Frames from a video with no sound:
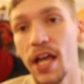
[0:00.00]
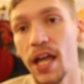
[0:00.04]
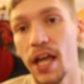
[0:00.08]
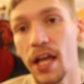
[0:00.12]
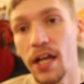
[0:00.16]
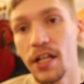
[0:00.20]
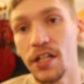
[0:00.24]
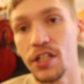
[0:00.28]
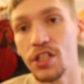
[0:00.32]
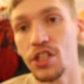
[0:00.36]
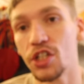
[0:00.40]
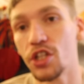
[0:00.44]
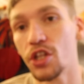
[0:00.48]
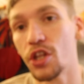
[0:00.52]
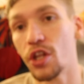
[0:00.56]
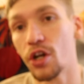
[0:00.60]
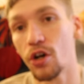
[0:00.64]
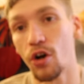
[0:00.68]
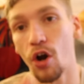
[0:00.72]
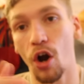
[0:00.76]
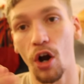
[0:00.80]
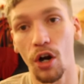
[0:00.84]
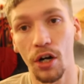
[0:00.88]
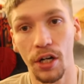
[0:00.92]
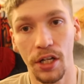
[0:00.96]
and there
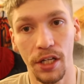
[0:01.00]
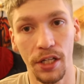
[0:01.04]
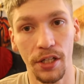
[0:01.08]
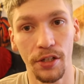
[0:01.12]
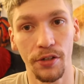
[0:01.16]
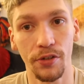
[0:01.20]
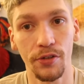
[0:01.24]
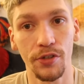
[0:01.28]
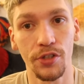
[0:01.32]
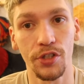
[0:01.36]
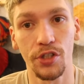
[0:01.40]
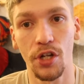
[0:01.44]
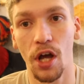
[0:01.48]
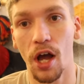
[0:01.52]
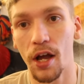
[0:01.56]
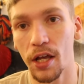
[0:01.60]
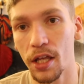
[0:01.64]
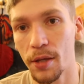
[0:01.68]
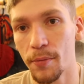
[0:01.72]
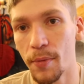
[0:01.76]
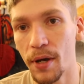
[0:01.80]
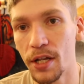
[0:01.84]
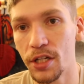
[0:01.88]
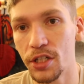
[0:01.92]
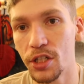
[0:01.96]
are kills
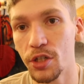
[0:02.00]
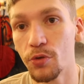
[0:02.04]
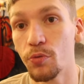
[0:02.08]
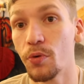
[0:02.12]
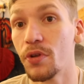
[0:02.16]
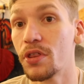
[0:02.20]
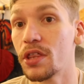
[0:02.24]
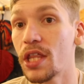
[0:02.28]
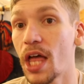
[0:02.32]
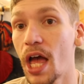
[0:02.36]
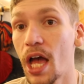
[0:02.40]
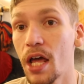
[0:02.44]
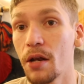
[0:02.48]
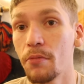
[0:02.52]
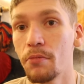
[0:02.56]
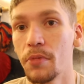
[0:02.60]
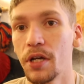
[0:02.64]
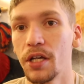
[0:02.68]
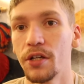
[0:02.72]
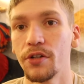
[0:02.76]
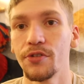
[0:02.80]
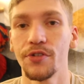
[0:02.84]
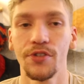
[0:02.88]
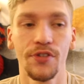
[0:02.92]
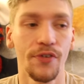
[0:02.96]
documented with
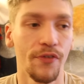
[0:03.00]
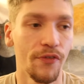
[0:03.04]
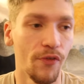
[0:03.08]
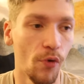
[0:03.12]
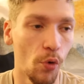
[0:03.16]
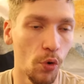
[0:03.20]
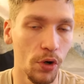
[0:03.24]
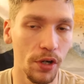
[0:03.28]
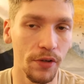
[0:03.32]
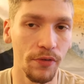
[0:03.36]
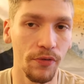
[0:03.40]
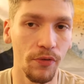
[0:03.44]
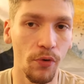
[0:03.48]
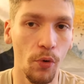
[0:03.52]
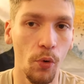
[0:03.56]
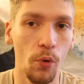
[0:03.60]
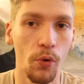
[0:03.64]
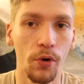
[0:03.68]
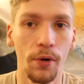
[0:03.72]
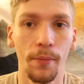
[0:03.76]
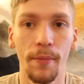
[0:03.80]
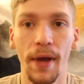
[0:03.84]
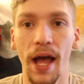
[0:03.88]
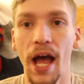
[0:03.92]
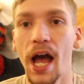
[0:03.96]
10mm,
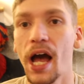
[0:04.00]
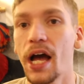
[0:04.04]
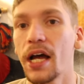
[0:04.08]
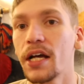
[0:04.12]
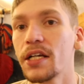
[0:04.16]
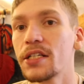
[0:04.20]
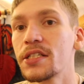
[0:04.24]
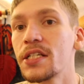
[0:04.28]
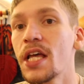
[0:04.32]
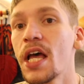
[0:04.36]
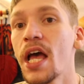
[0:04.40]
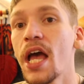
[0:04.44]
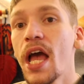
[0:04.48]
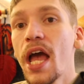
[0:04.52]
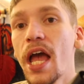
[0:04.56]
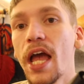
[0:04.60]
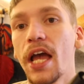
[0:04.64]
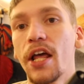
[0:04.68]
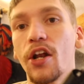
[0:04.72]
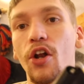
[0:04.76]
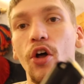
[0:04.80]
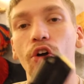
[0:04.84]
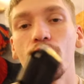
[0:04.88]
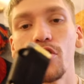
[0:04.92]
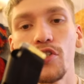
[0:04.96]
44 mags,
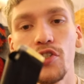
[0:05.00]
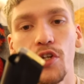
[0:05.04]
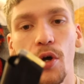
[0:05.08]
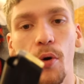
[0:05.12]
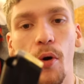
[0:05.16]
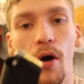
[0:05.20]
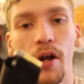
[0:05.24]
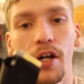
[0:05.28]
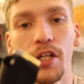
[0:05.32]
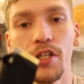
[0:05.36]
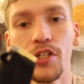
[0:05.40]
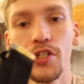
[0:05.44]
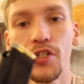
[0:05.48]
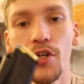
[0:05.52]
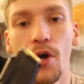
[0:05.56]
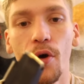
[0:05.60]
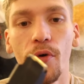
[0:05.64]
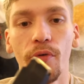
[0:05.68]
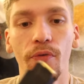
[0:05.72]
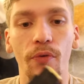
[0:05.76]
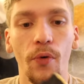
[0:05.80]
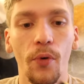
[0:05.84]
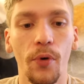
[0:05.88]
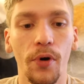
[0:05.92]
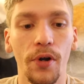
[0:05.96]
and so on and so
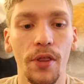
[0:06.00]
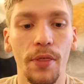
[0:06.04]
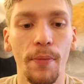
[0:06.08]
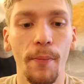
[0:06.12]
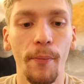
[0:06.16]
forth.